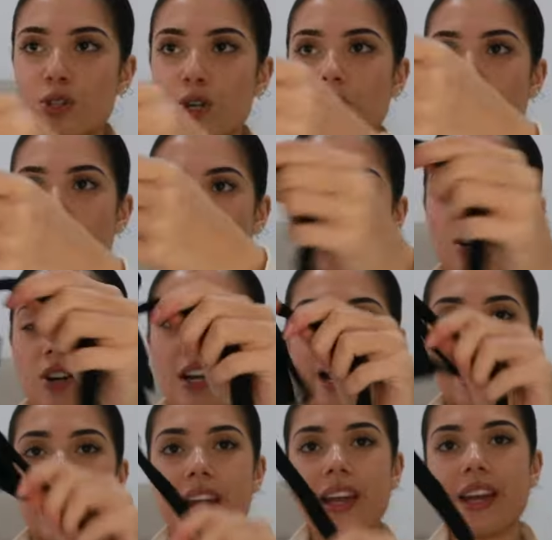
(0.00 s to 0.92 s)
so I
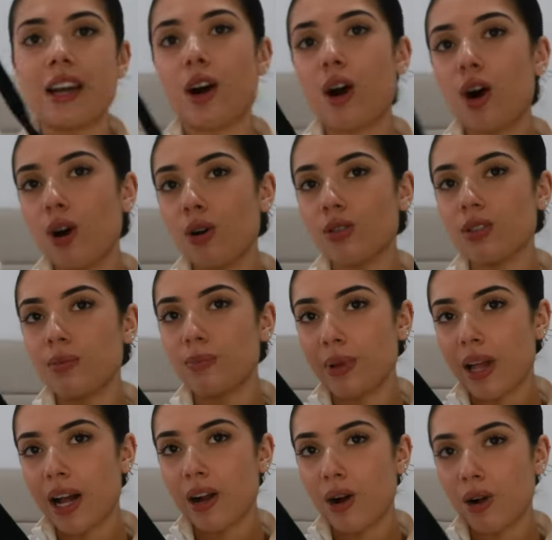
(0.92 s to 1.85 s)
got a
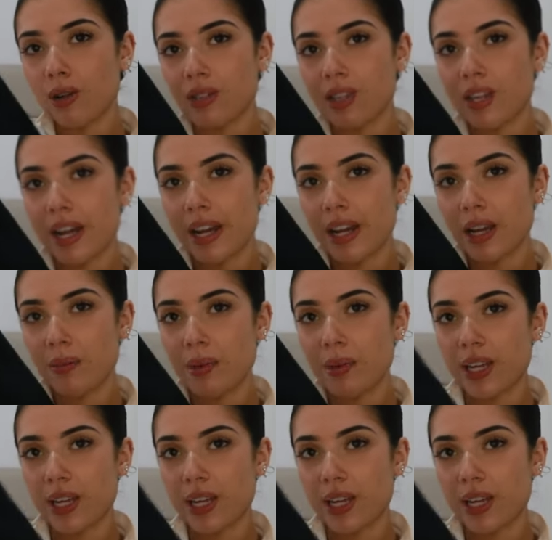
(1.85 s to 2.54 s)
black halter neck